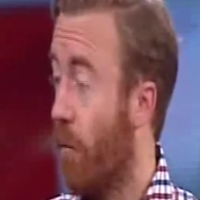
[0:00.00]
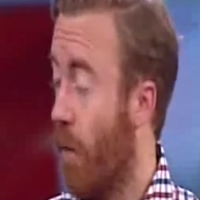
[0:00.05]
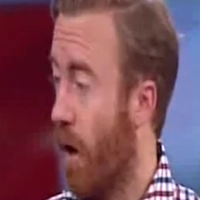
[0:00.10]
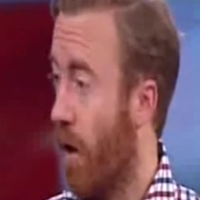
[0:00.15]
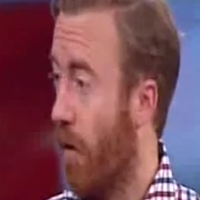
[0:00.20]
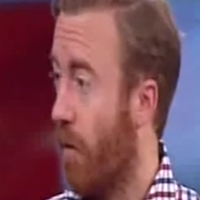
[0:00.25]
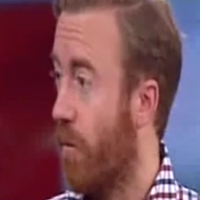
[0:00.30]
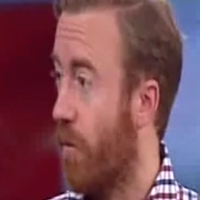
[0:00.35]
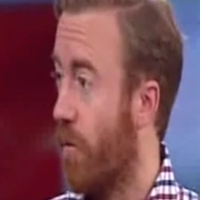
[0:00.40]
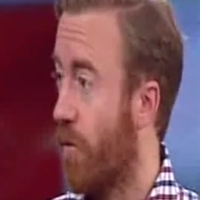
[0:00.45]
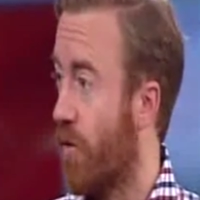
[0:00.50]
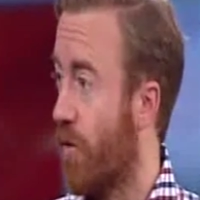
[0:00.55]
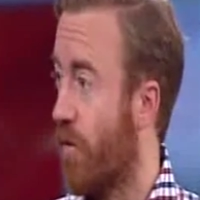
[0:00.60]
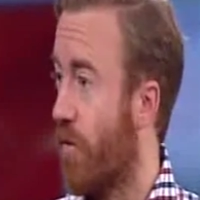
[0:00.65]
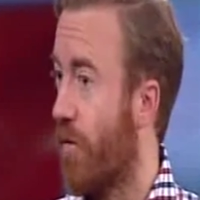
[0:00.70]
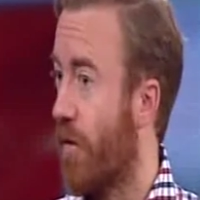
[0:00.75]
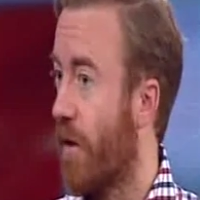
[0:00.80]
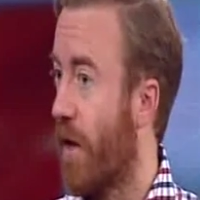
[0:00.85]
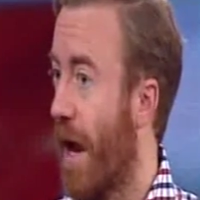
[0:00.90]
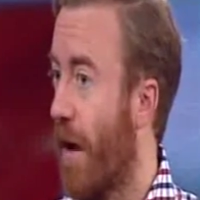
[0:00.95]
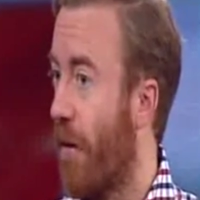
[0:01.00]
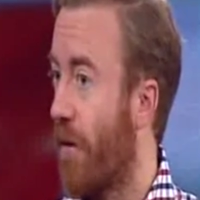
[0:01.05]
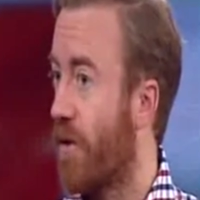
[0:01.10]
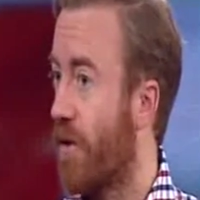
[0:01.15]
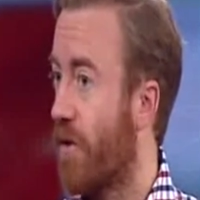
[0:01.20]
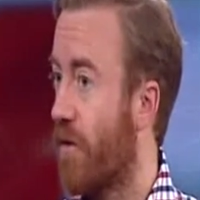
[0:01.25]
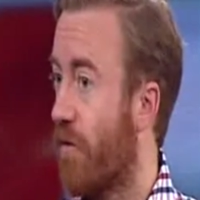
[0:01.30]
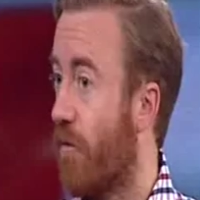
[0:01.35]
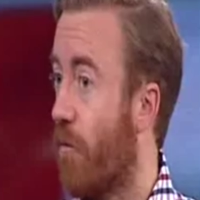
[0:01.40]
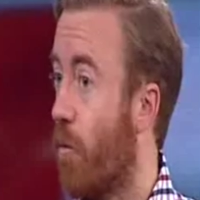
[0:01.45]
uh, sort of
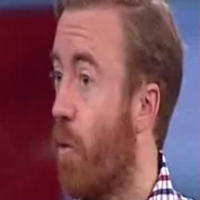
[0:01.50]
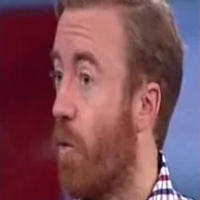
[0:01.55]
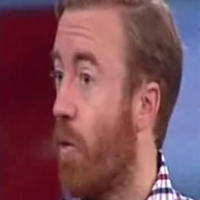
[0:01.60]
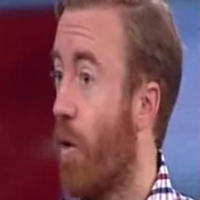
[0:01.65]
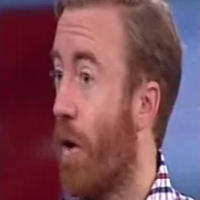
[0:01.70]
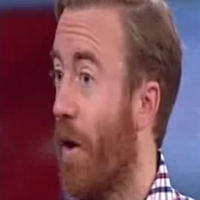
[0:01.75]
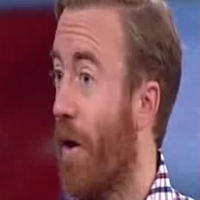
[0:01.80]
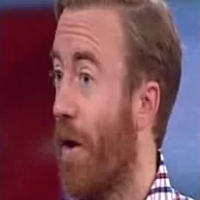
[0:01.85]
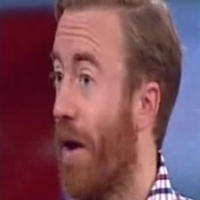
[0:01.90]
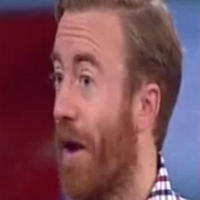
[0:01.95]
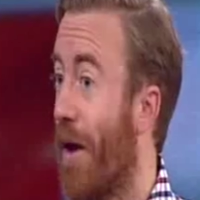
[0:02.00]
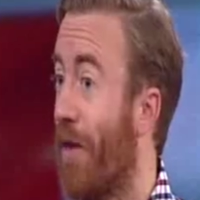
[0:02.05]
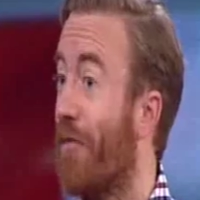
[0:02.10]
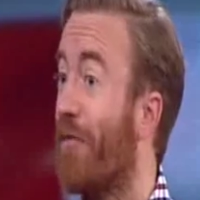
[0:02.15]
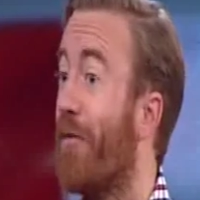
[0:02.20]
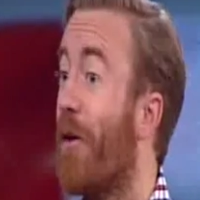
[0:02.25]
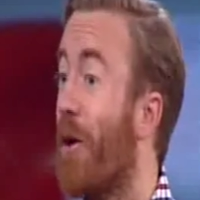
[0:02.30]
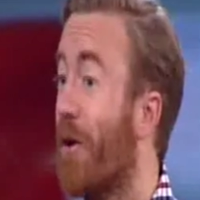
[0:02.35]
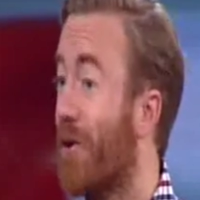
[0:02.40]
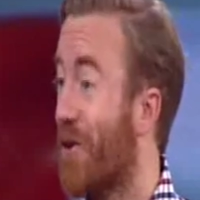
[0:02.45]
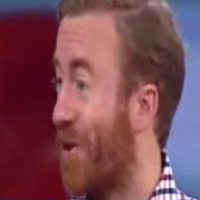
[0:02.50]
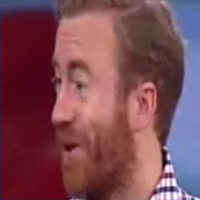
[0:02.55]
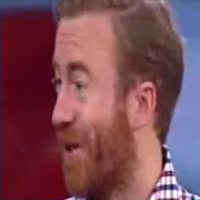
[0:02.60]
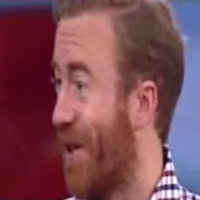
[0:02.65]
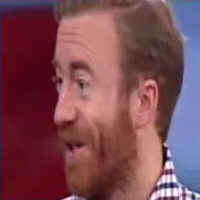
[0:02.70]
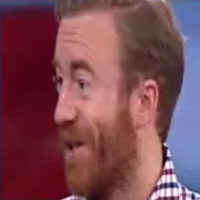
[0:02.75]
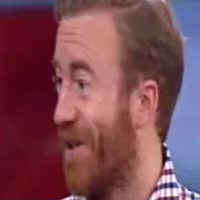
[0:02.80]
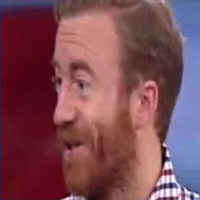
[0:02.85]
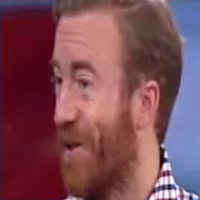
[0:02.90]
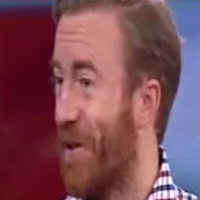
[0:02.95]
characters of more uh, advanced
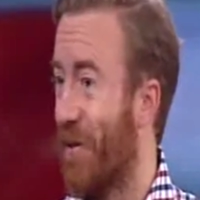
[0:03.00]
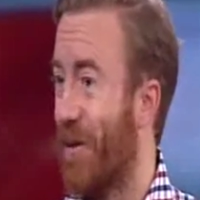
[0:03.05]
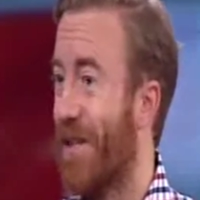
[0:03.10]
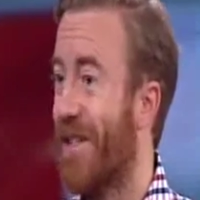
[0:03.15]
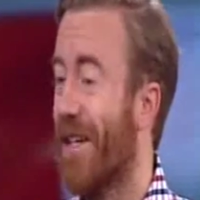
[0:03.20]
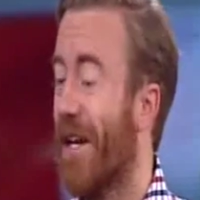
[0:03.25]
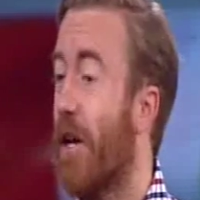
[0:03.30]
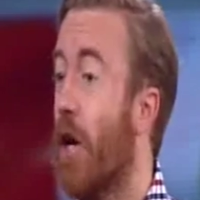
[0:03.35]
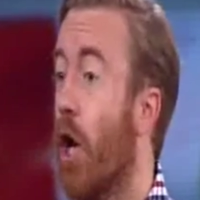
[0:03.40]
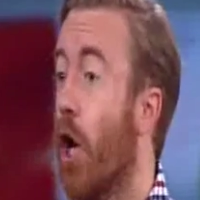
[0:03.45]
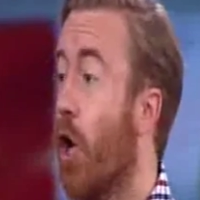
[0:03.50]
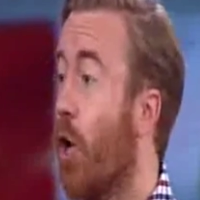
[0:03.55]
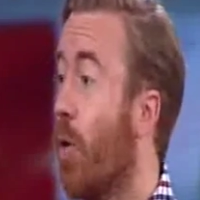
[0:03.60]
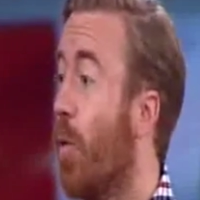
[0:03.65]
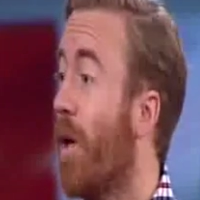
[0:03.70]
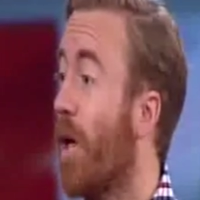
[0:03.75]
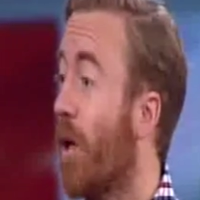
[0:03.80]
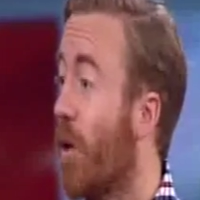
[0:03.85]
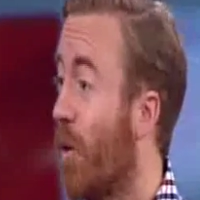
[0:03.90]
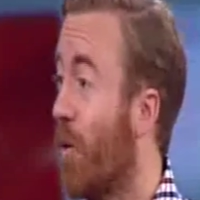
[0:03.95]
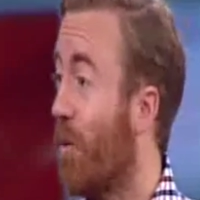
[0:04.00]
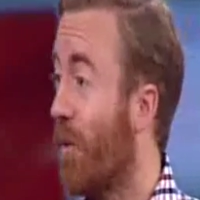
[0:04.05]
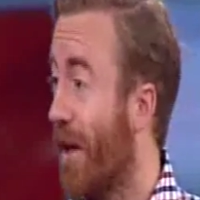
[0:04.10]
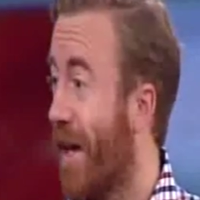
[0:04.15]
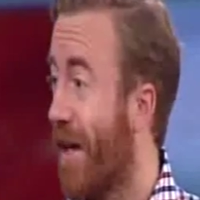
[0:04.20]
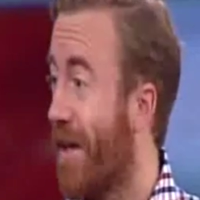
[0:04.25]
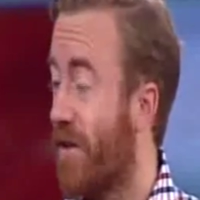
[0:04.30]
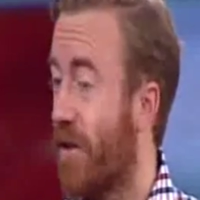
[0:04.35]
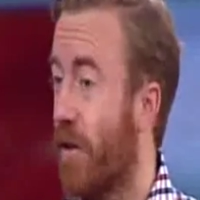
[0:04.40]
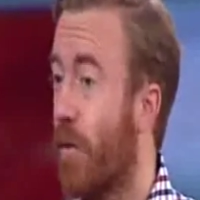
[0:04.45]
years, shall we say, who we can all
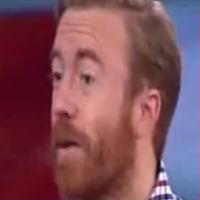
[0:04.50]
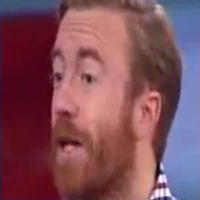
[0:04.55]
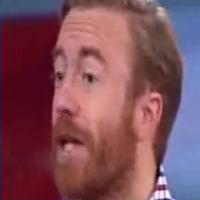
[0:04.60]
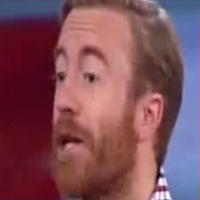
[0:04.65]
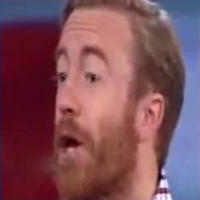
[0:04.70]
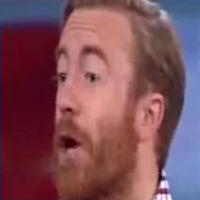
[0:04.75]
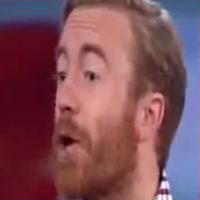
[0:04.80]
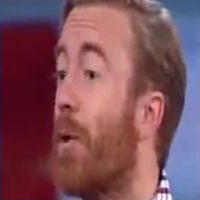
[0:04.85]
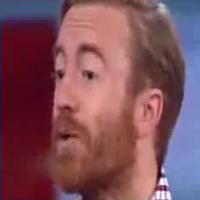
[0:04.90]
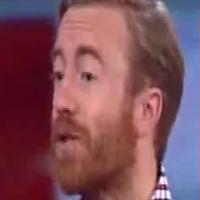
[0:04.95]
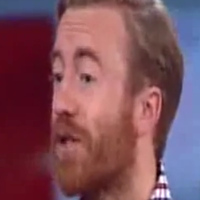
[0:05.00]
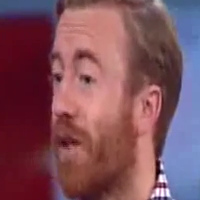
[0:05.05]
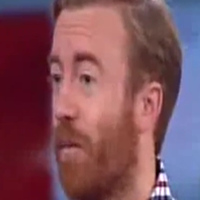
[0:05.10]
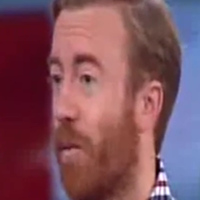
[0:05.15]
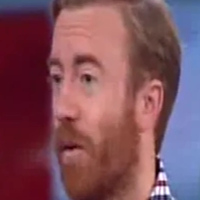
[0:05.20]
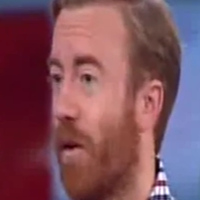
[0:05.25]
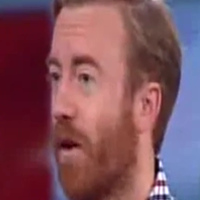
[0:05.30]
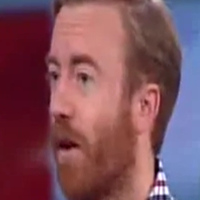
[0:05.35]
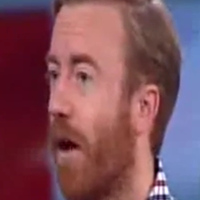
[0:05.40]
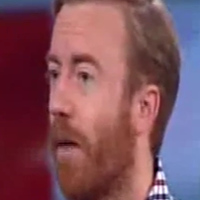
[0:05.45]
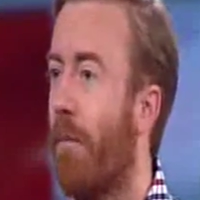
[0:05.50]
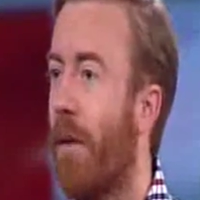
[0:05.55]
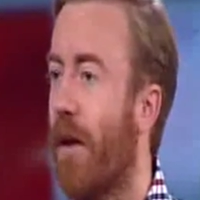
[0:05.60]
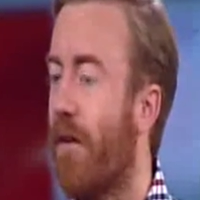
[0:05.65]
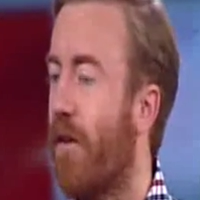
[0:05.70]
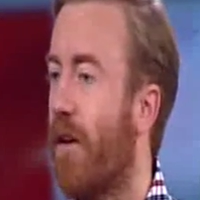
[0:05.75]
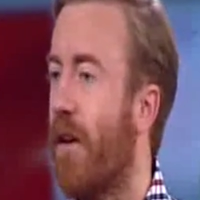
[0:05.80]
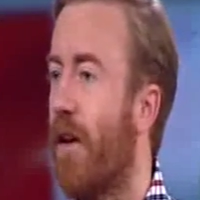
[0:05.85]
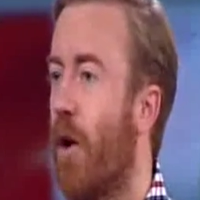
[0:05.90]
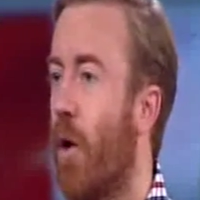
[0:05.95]
relate to. We know someone like
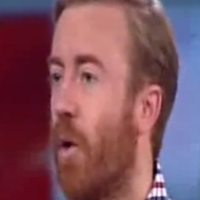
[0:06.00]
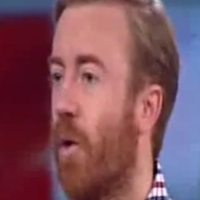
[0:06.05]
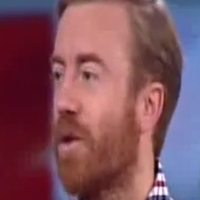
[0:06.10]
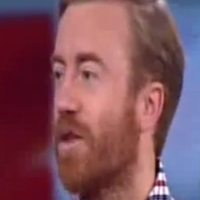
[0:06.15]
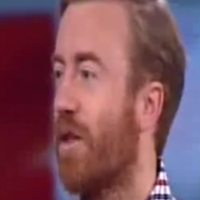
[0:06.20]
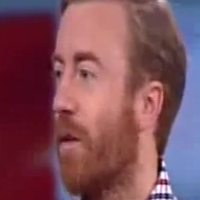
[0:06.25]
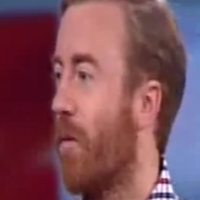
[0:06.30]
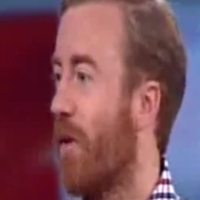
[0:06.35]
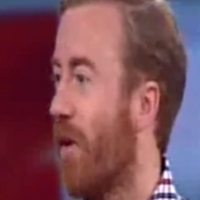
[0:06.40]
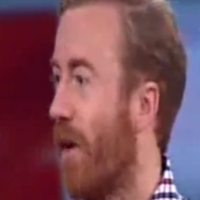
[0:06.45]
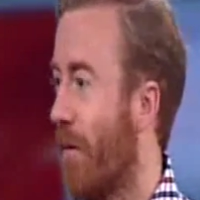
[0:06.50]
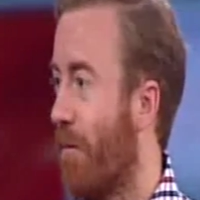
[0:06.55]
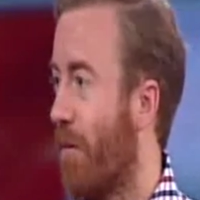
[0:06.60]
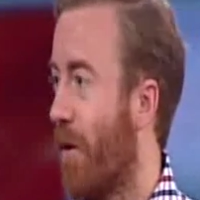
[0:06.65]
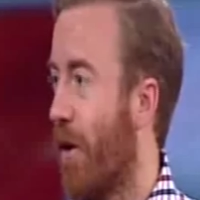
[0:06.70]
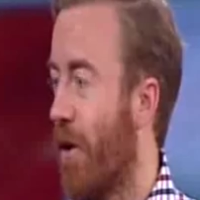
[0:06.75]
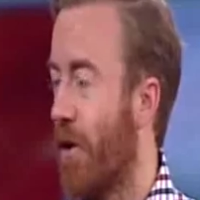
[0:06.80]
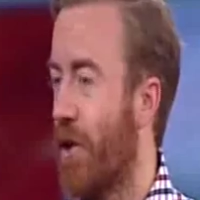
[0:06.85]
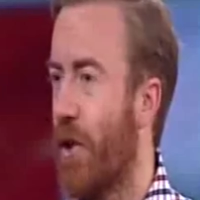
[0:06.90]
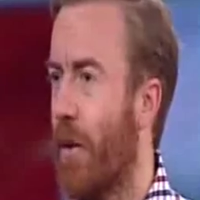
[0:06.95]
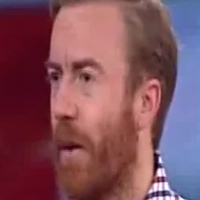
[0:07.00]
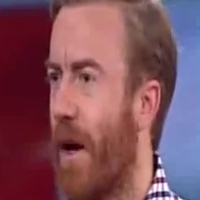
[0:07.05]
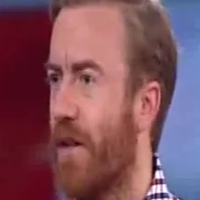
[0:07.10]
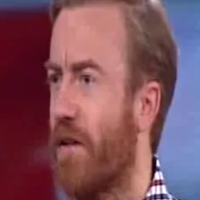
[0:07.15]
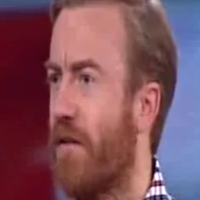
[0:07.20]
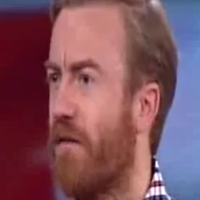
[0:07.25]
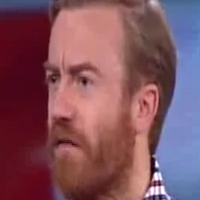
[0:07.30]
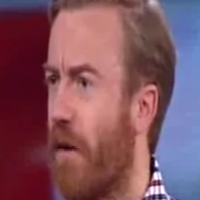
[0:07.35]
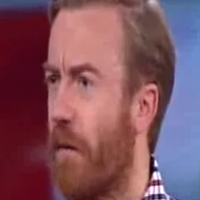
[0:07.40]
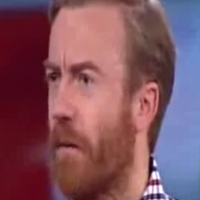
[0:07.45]
Betty or someone like Blanche who
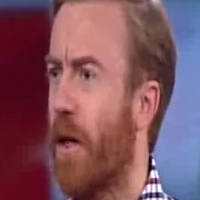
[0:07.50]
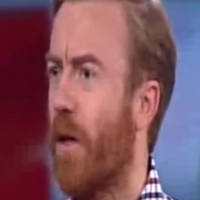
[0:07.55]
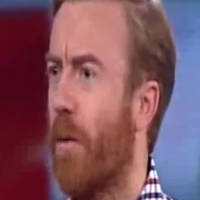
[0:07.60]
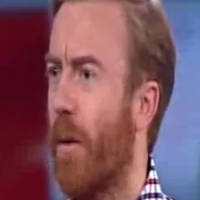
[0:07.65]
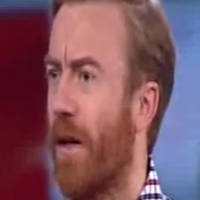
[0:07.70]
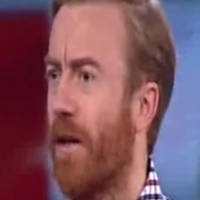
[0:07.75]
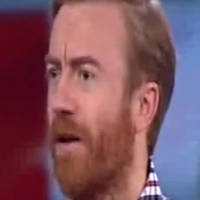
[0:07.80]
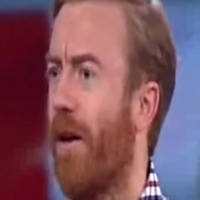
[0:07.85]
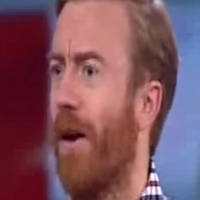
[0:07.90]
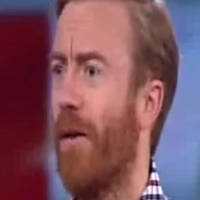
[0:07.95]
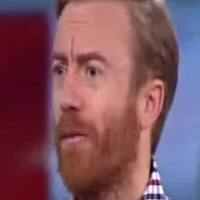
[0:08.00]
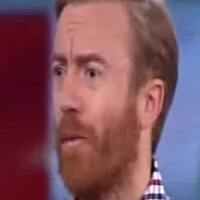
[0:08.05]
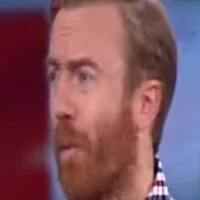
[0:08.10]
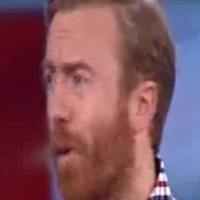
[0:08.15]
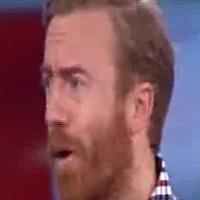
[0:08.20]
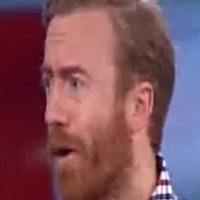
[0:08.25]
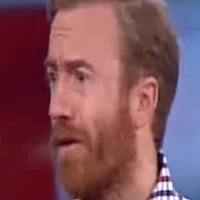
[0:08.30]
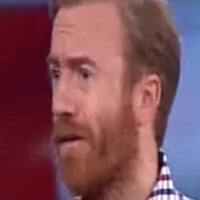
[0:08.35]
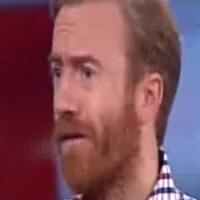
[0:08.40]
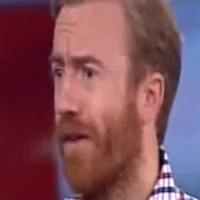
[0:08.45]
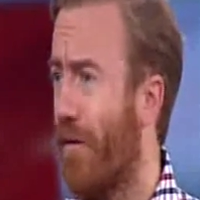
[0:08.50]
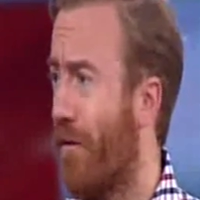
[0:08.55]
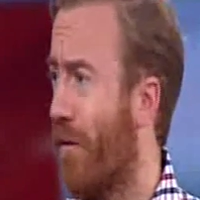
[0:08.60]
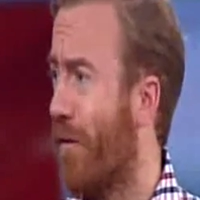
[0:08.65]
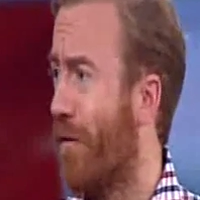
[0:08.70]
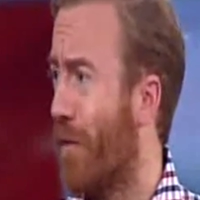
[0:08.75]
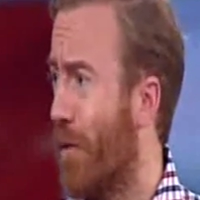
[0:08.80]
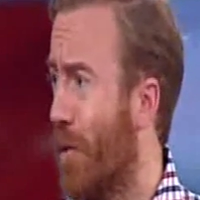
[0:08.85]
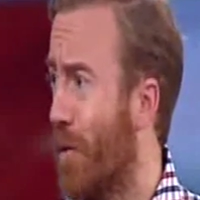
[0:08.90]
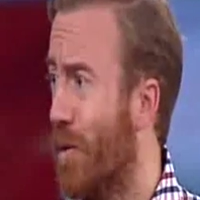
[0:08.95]
has a very quick line, won't suffer
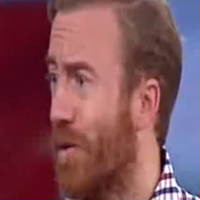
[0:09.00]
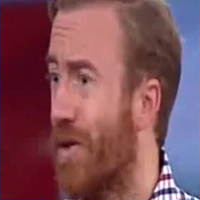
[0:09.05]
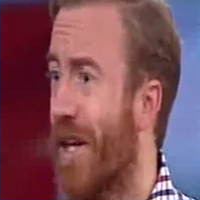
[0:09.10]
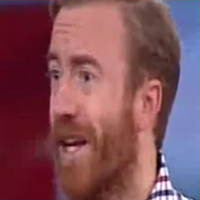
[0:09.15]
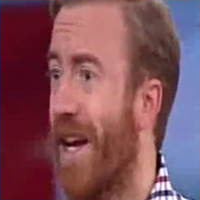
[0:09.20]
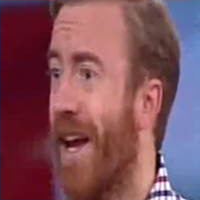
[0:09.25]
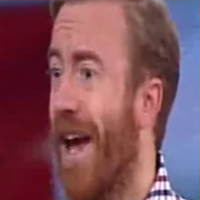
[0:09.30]
fools,